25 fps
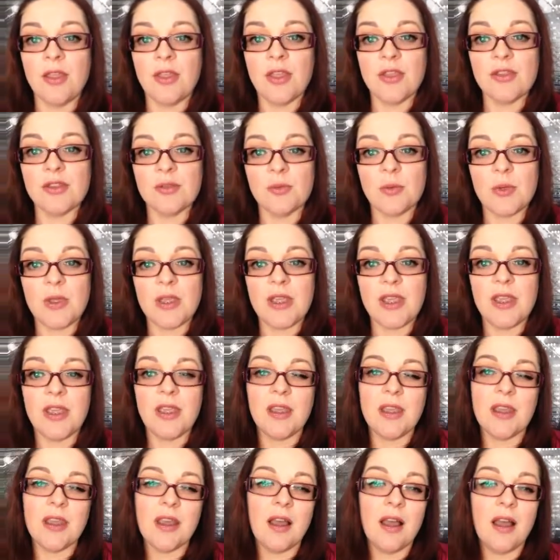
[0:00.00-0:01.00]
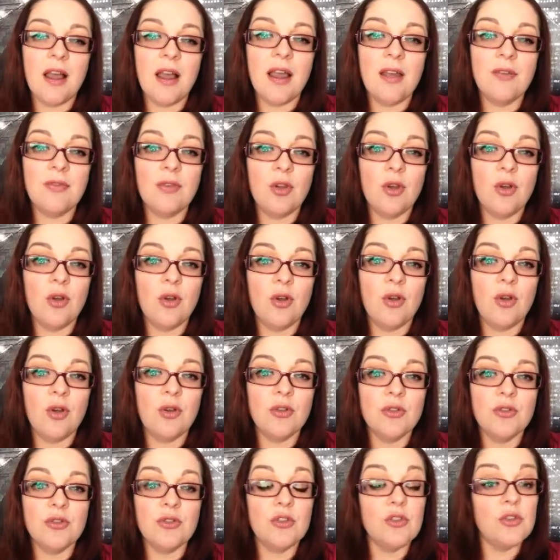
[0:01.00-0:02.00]
this week I've
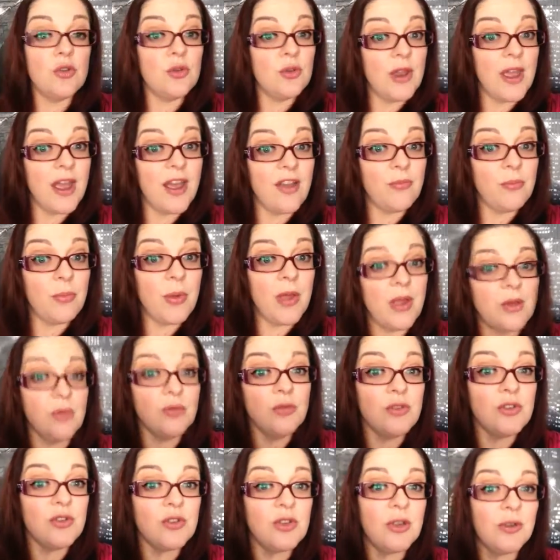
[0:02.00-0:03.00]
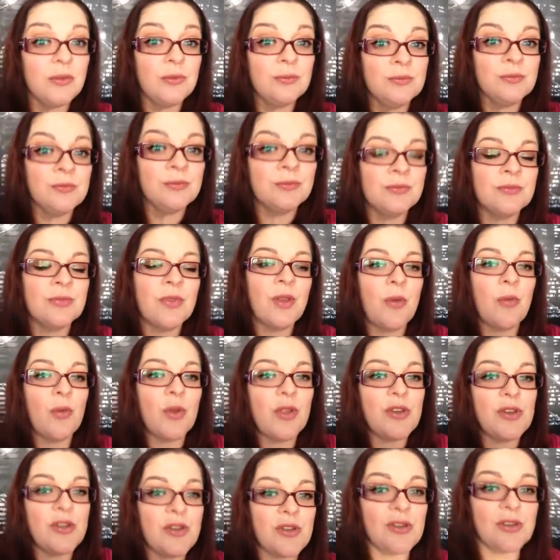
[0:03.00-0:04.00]
lost 2.5 pounds,
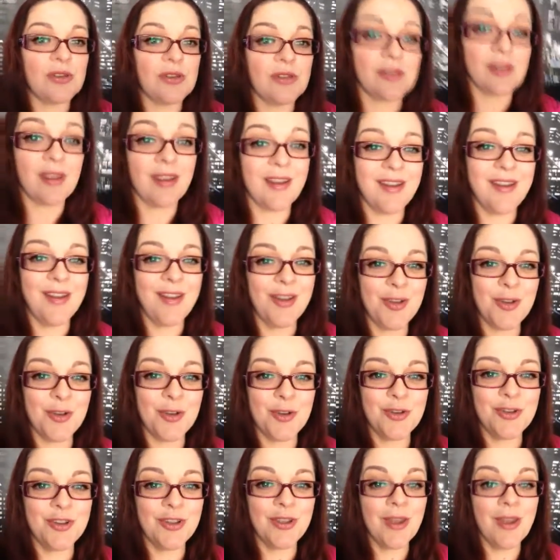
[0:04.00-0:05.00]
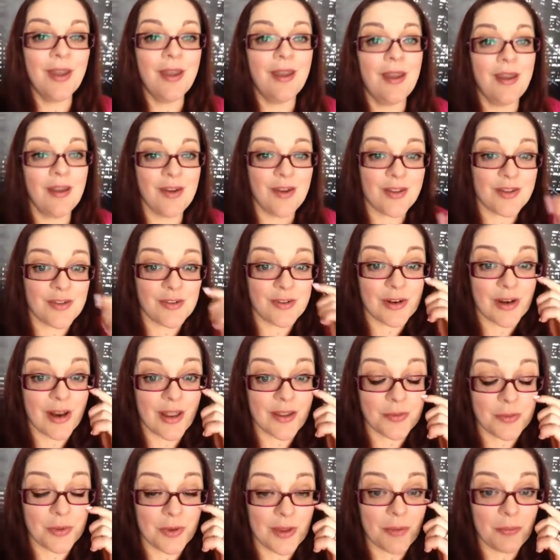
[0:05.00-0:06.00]
which is good considering
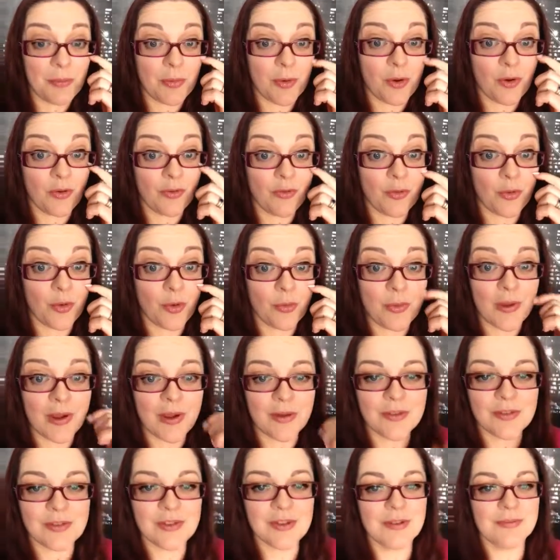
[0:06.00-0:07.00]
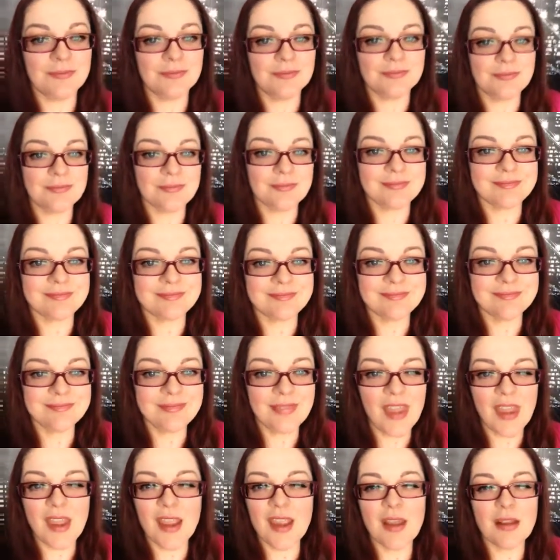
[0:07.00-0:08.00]
last week I put on 4 pounds.
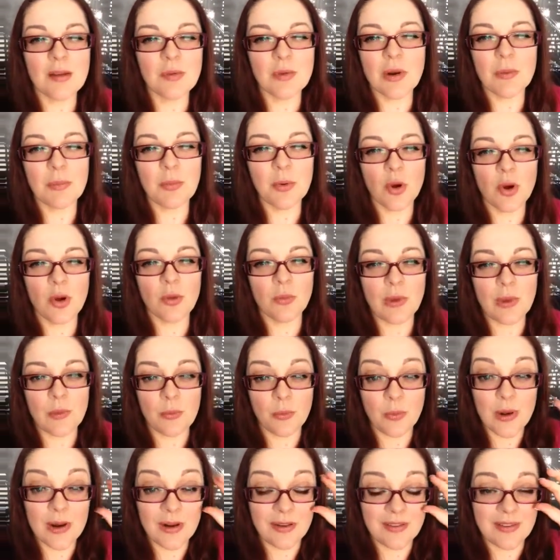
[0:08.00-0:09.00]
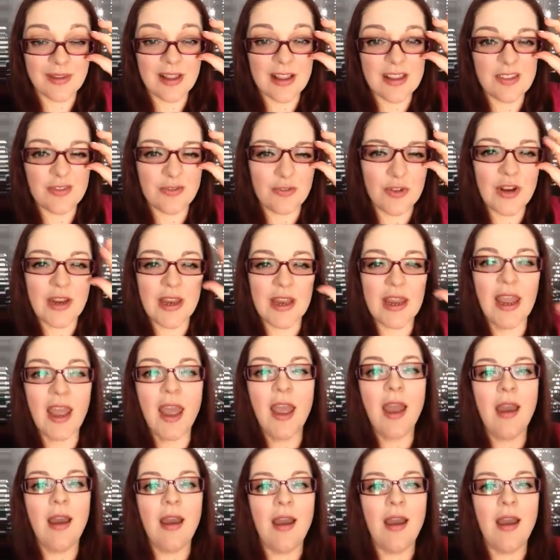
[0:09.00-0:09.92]
I hate it when I put on weight. Well, it's funny,